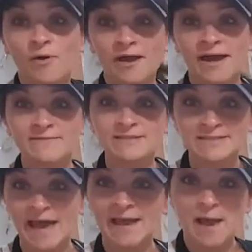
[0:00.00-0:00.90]
Well, I have
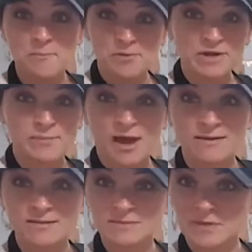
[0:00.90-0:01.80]
to say, I'm pretty
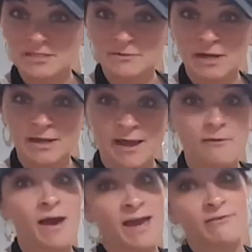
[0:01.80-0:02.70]
proud of this piece right
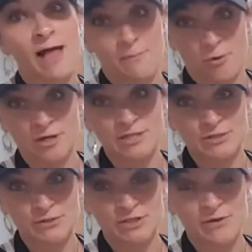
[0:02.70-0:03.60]
now. I have a lot more
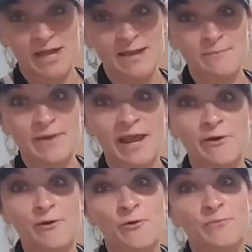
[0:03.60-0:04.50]
to do to it, but I
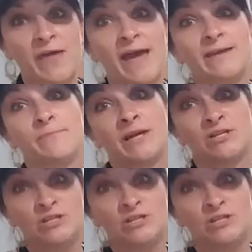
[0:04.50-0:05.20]
hope that by